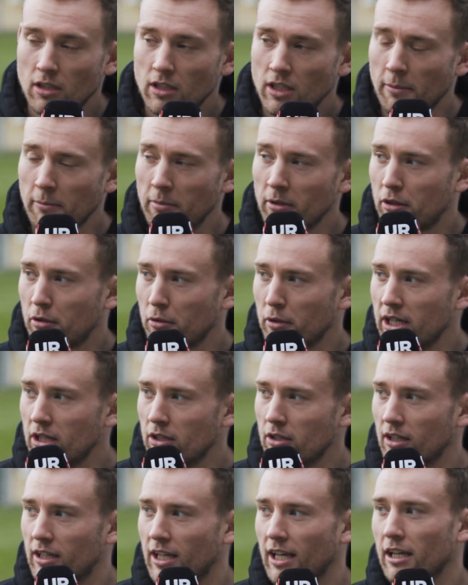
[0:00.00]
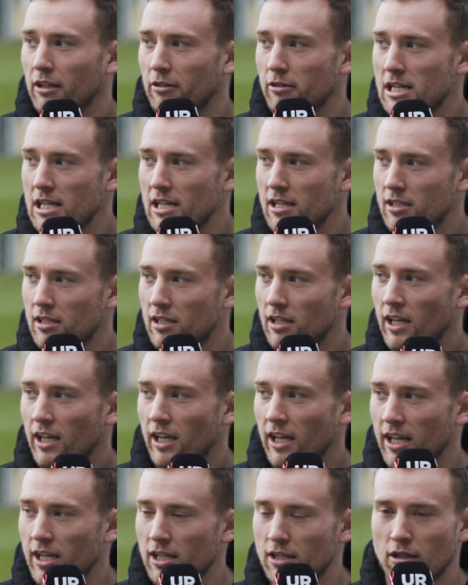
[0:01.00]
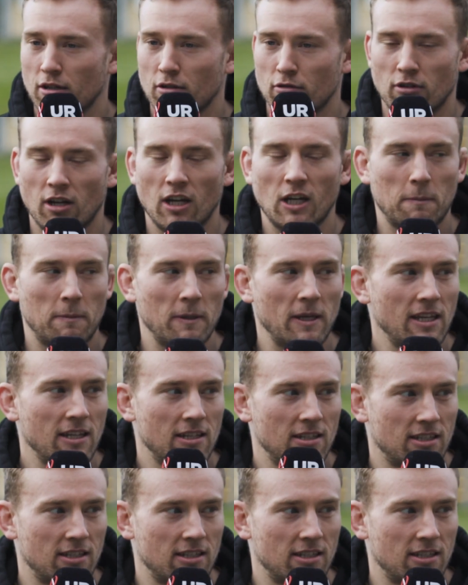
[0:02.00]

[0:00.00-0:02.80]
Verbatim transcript: Number three on our category list is rugby